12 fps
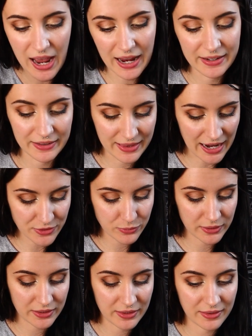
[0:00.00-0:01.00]
And that's
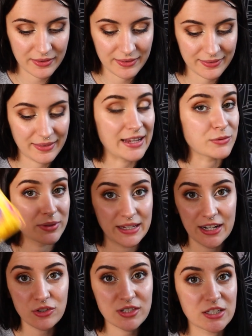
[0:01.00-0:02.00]
what that's what
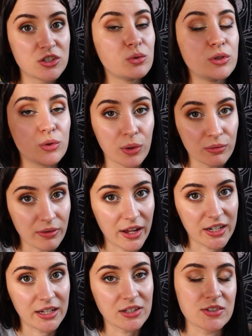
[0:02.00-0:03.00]
the angel said too. You're
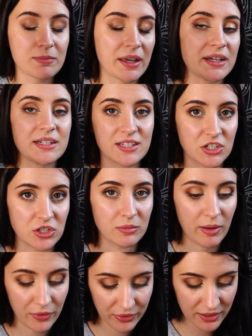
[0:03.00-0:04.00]
ready to make a decision
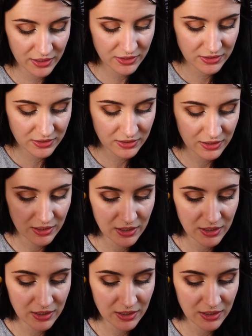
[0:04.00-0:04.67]
about this.